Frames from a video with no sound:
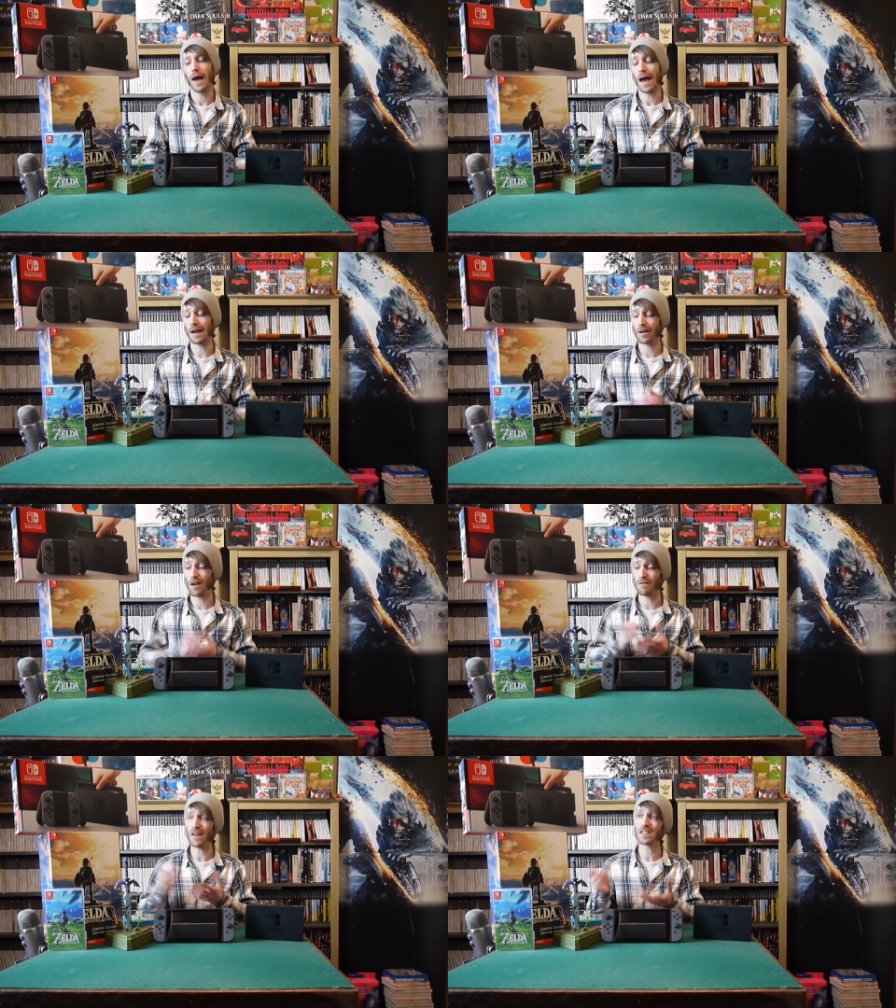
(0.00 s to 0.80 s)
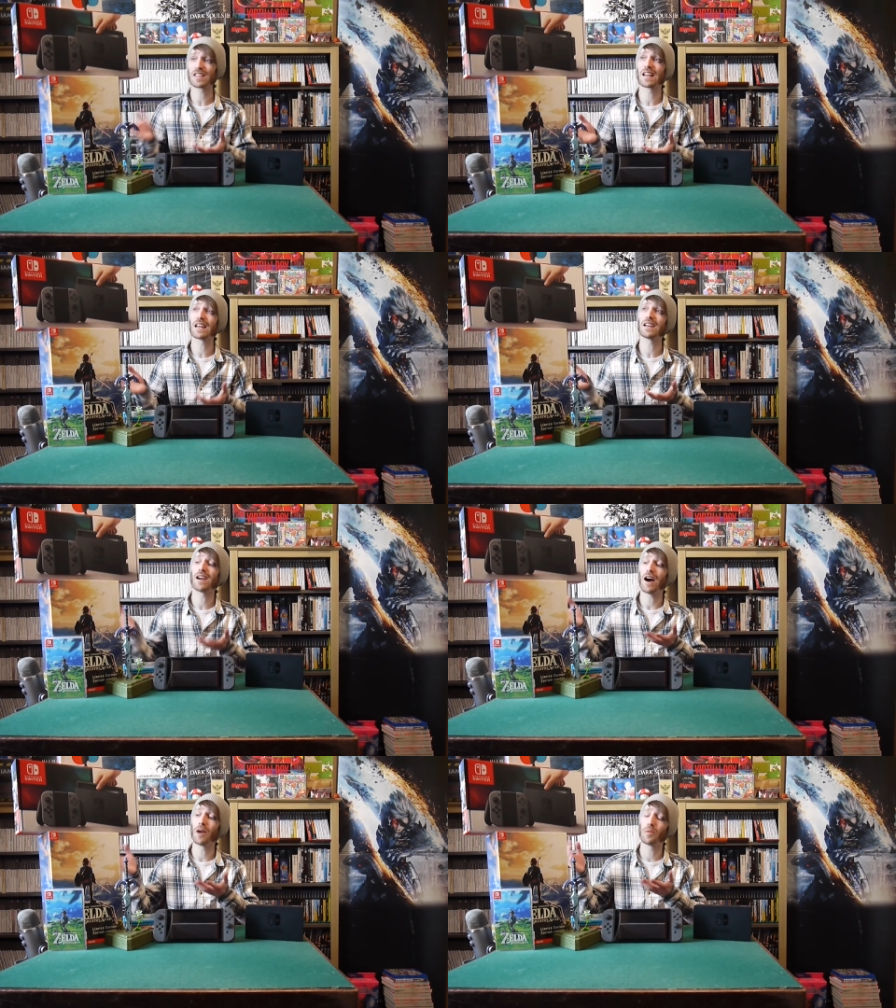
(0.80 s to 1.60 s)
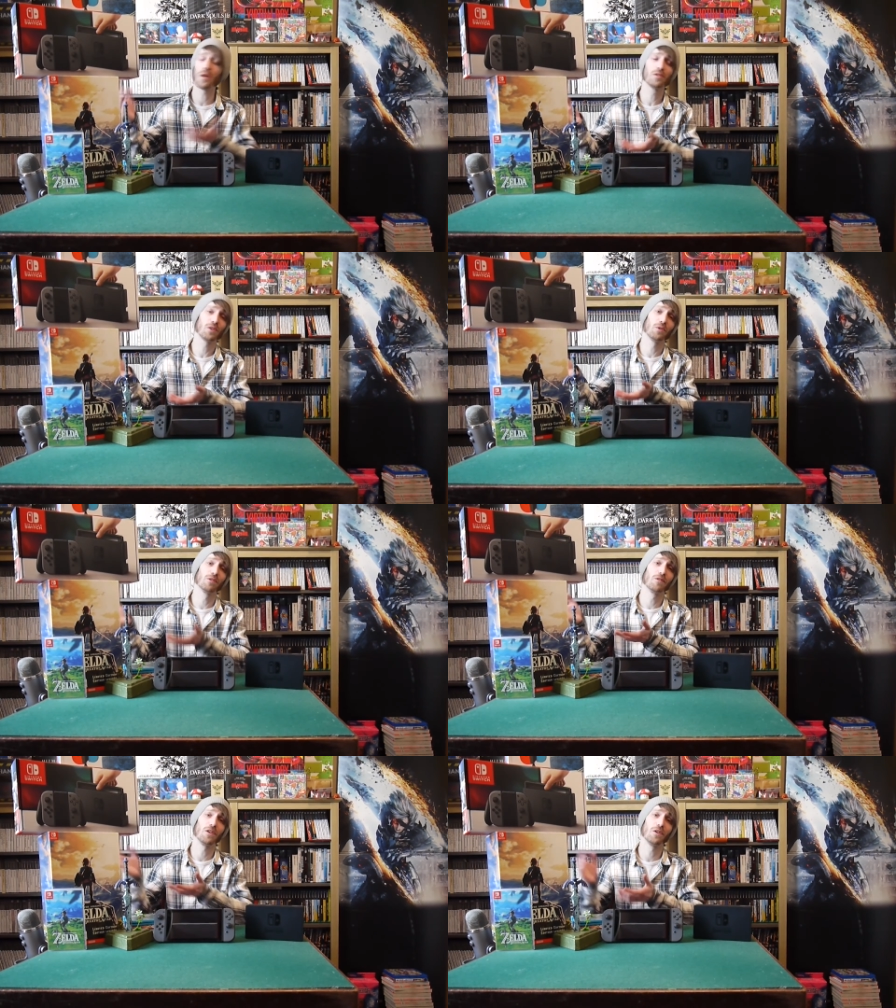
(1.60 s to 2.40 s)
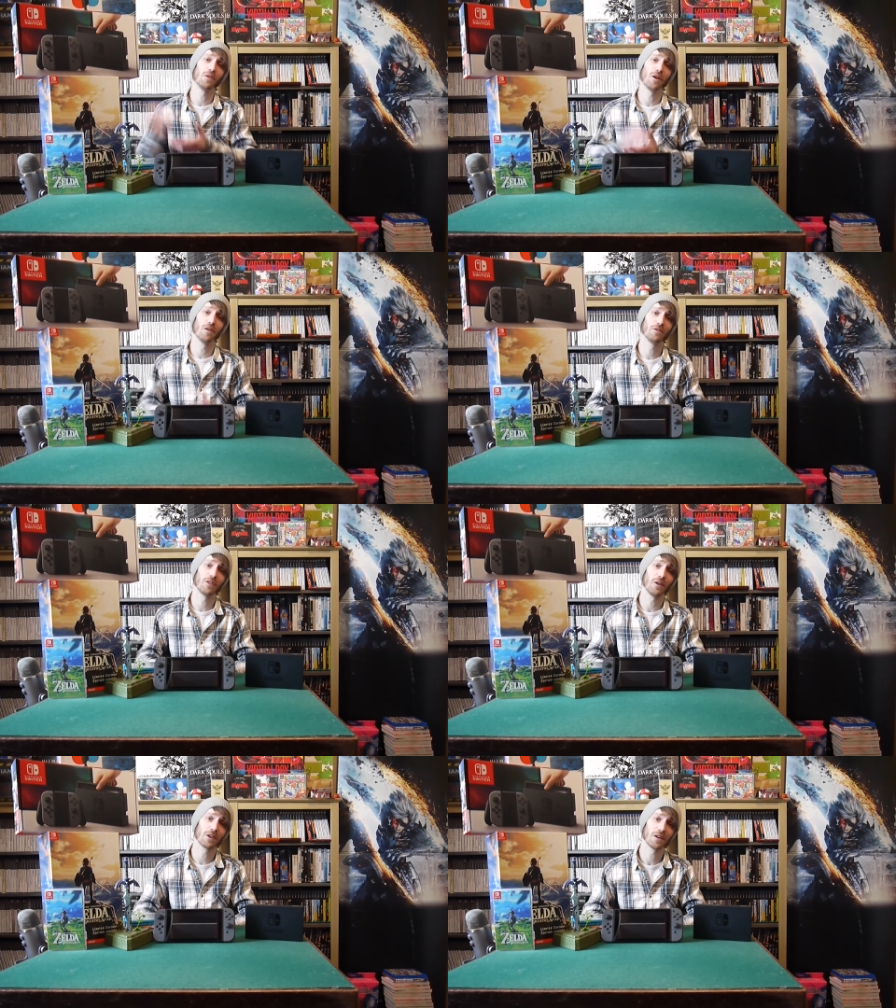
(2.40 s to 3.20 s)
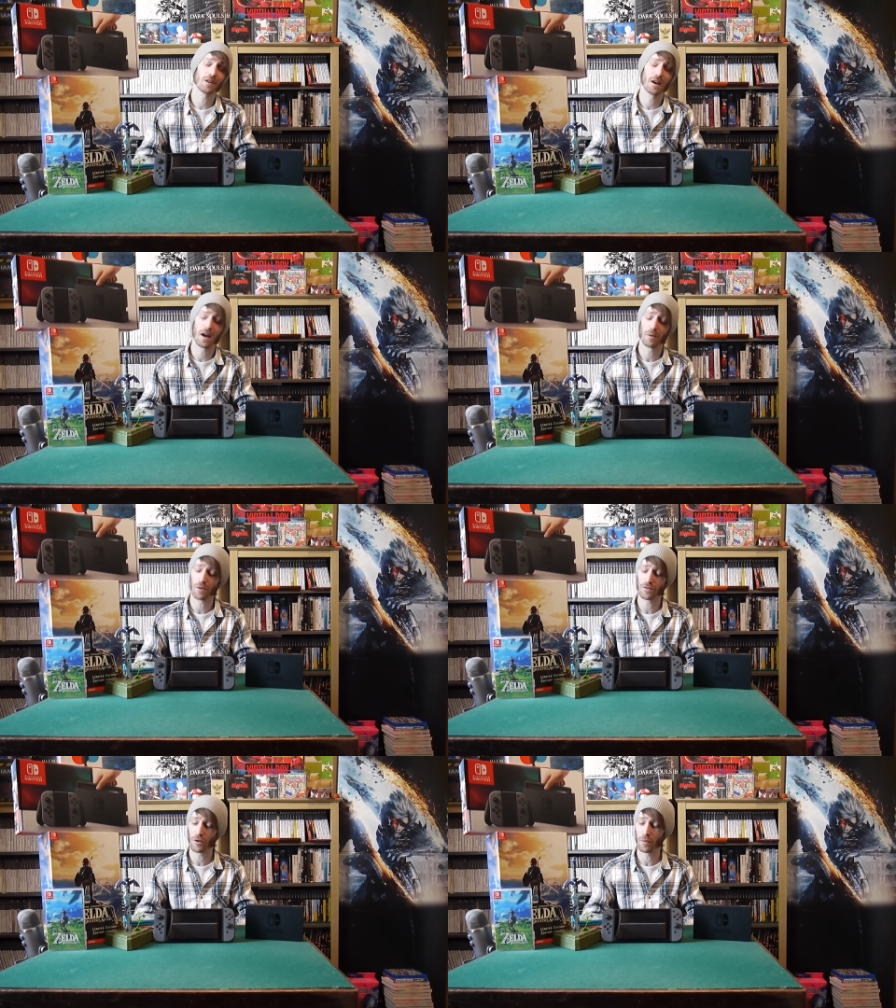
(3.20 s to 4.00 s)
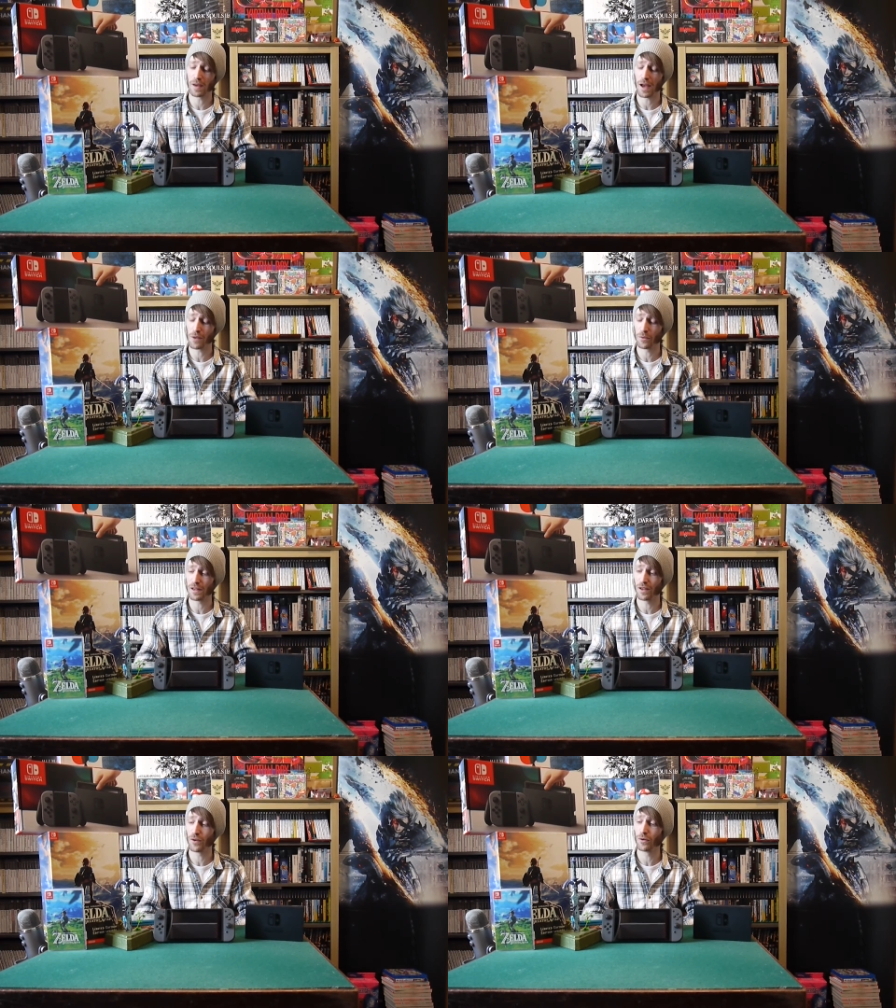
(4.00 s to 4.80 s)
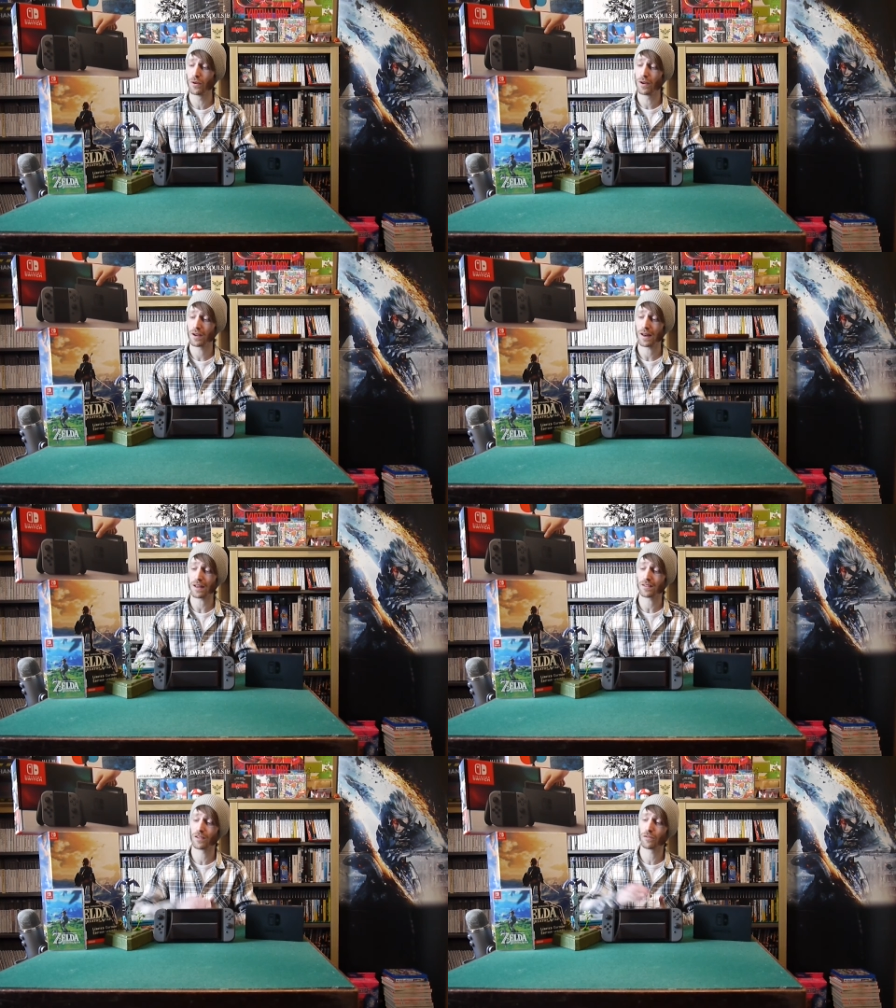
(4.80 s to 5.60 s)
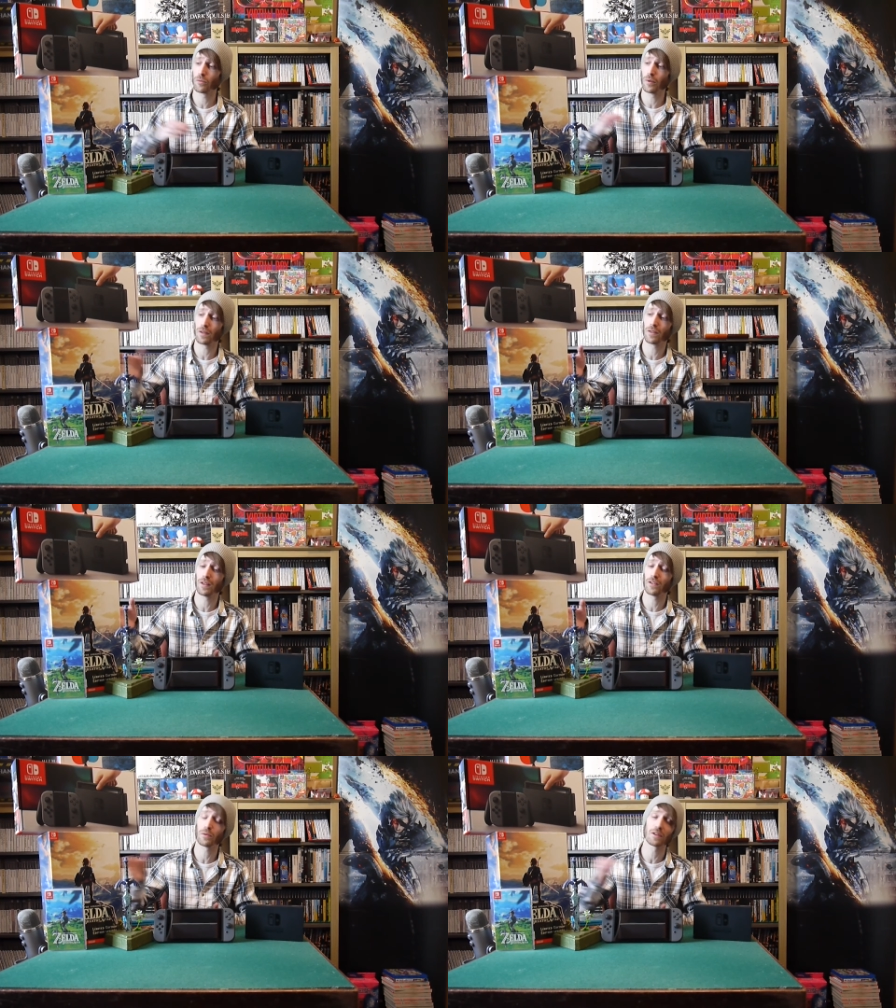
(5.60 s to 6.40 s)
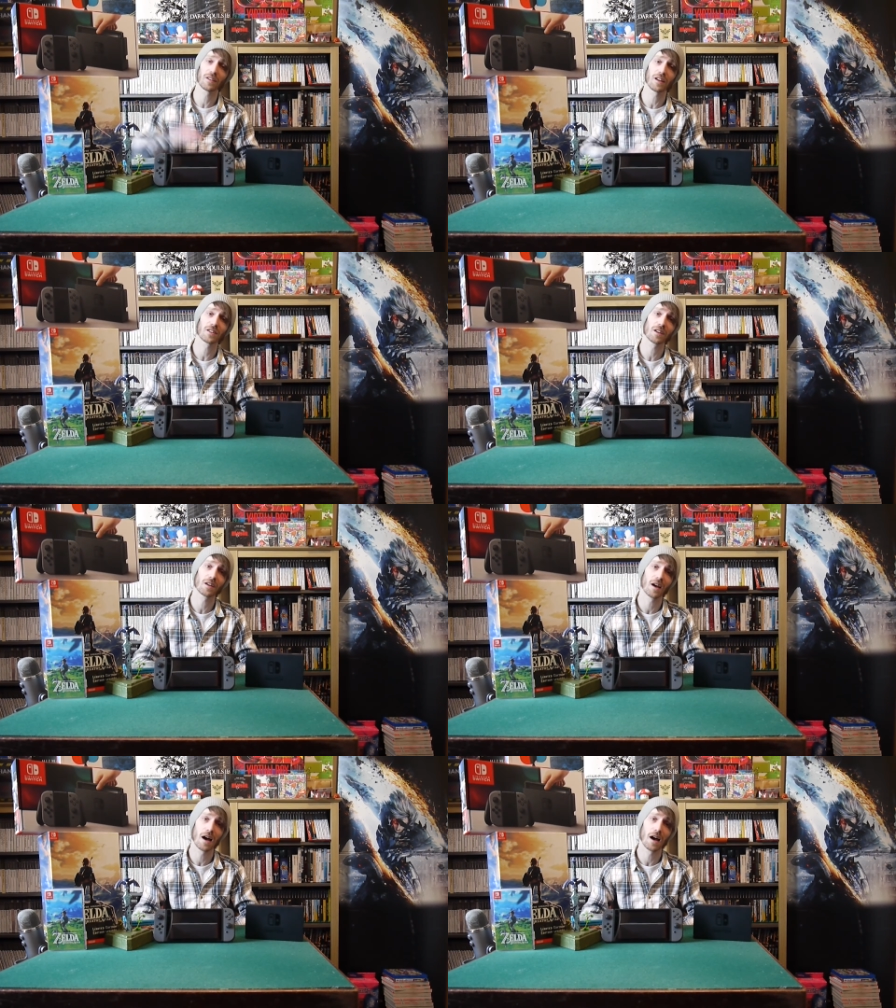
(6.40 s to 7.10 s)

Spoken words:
and eventually I will do a review of Zelda, whether it will be a Wii U collective with the Switch edition.